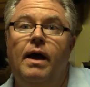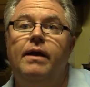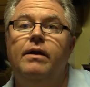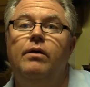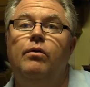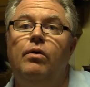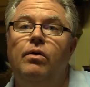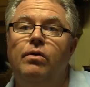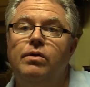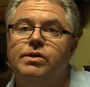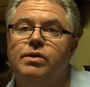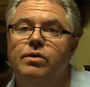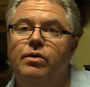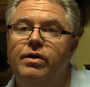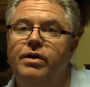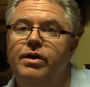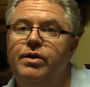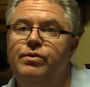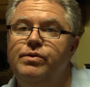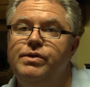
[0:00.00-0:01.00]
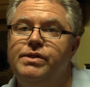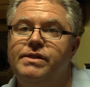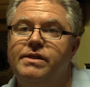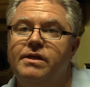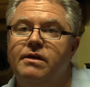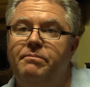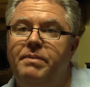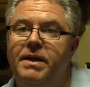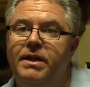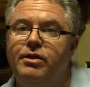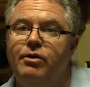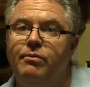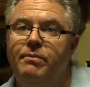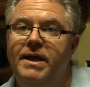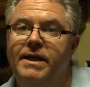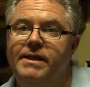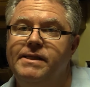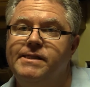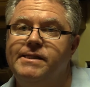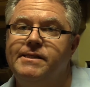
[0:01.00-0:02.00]
And also going to use uh, pinto
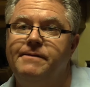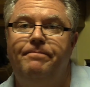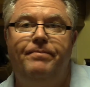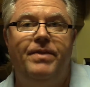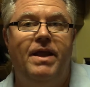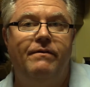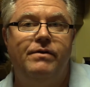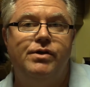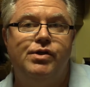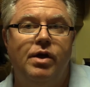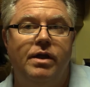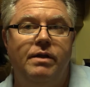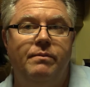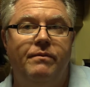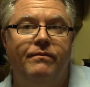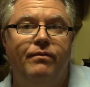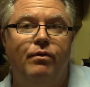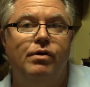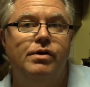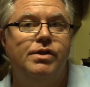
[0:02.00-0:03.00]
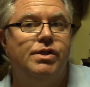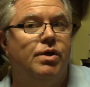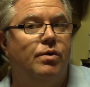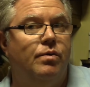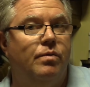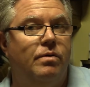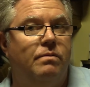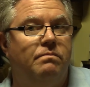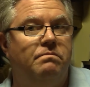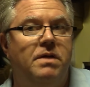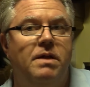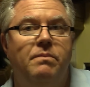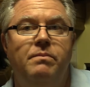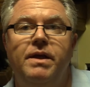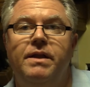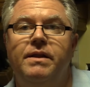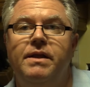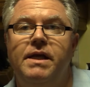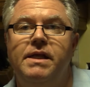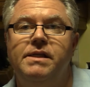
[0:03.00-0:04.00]
beans. Never tried it before, so it'll
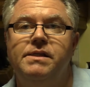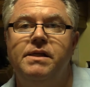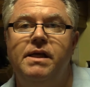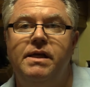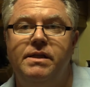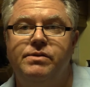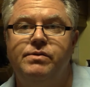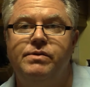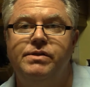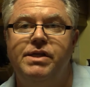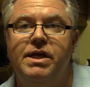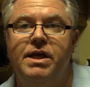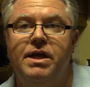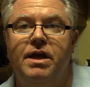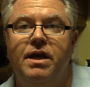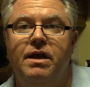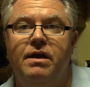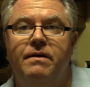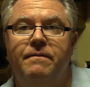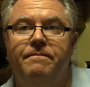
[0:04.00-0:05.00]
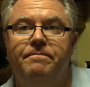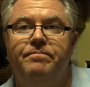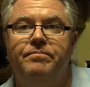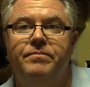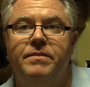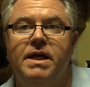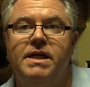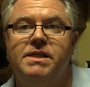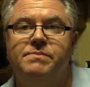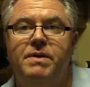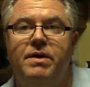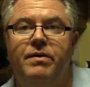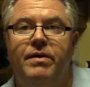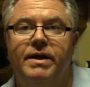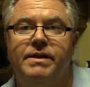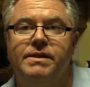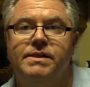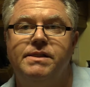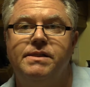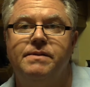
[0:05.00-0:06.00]
be an interesting um,
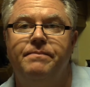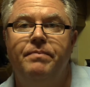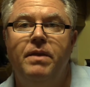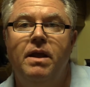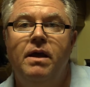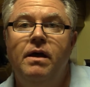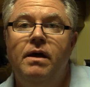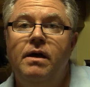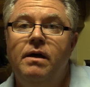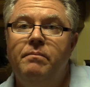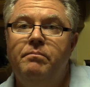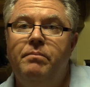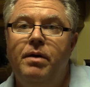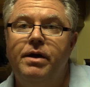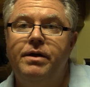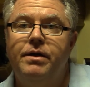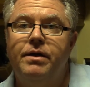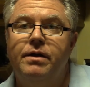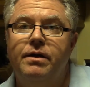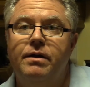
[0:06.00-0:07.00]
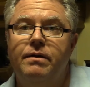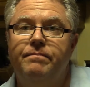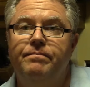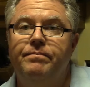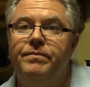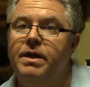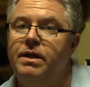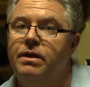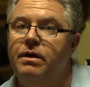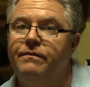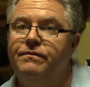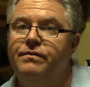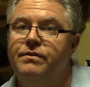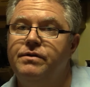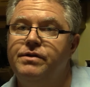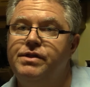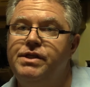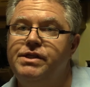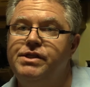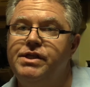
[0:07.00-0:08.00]
experience. But um, enough
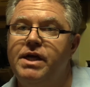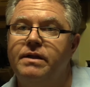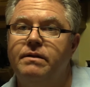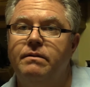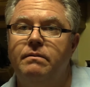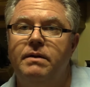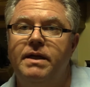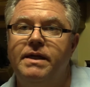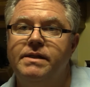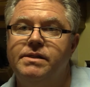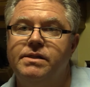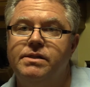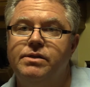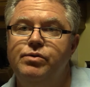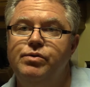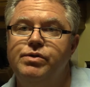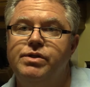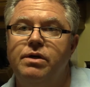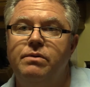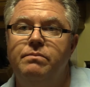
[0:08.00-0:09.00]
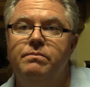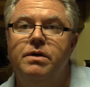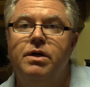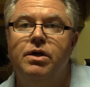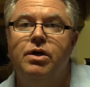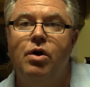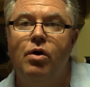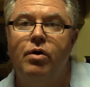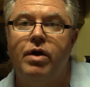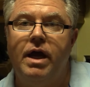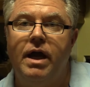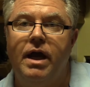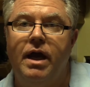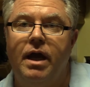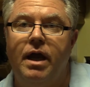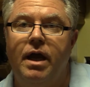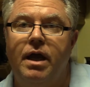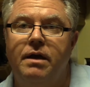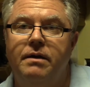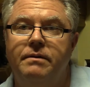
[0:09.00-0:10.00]
uh, chit chat, let's do some
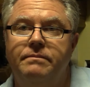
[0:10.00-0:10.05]
cooking.